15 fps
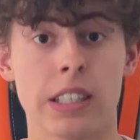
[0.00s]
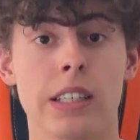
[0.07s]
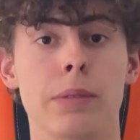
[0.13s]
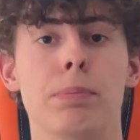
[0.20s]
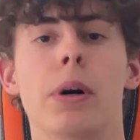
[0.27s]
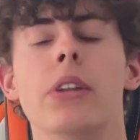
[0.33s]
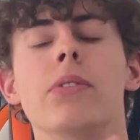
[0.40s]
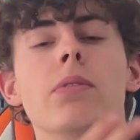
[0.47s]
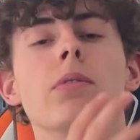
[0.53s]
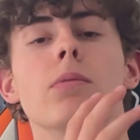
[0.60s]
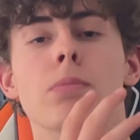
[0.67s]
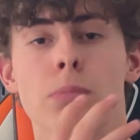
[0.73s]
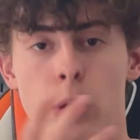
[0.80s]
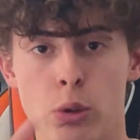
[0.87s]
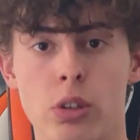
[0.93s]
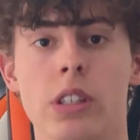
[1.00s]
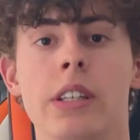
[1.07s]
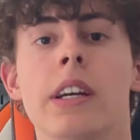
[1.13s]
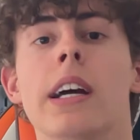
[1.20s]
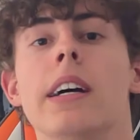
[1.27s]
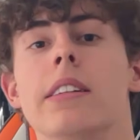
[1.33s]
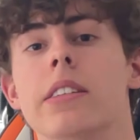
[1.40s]
but mostly
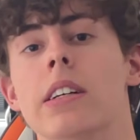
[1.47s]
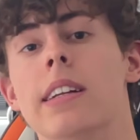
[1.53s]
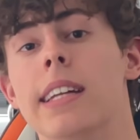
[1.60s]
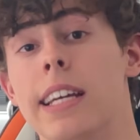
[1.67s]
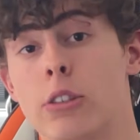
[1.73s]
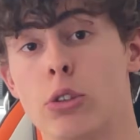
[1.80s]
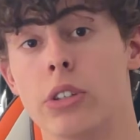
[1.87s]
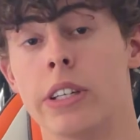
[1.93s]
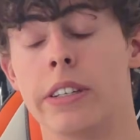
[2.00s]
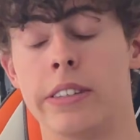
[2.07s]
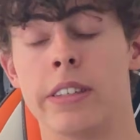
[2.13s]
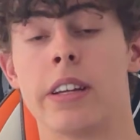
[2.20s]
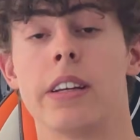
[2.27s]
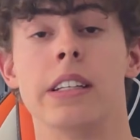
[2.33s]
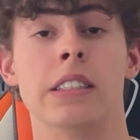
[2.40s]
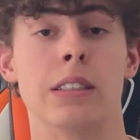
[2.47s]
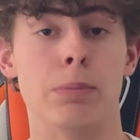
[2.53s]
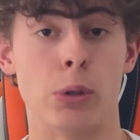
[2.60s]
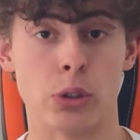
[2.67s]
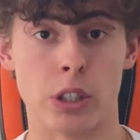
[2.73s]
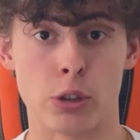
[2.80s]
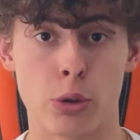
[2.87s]
the lateral head is the
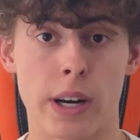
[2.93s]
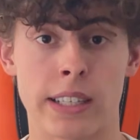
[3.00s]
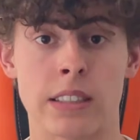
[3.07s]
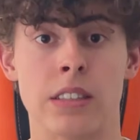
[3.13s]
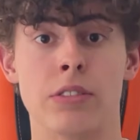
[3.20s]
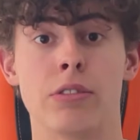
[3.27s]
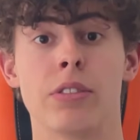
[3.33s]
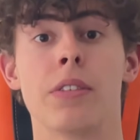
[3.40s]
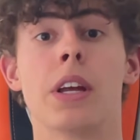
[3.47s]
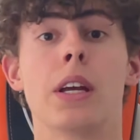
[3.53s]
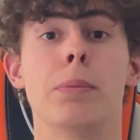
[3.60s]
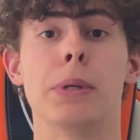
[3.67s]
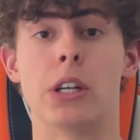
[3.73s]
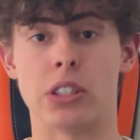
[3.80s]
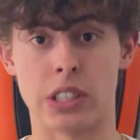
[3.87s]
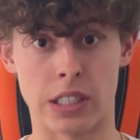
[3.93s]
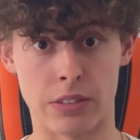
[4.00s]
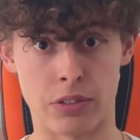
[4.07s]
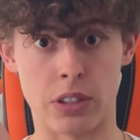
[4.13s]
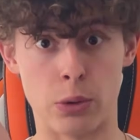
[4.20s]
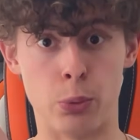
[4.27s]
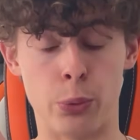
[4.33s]
most attractive because it gives
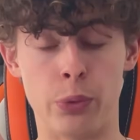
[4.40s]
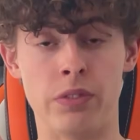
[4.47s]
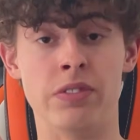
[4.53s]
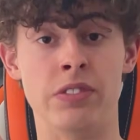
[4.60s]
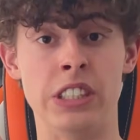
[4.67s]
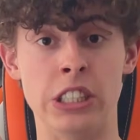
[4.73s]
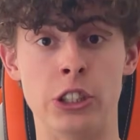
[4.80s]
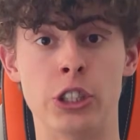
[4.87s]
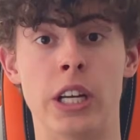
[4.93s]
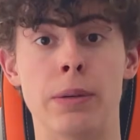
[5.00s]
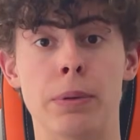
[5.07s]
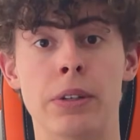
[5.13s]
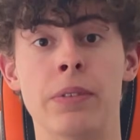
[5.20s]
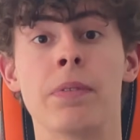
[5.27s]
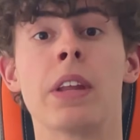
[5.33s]
the V shaper.